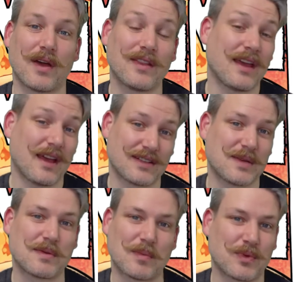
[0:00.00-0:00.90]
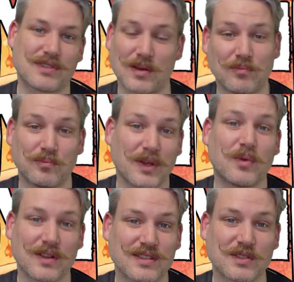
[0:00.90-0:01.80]
and they teamed up with some big
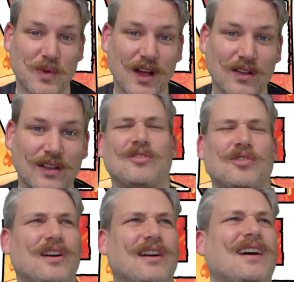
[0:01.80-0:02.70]
ones as well. Well,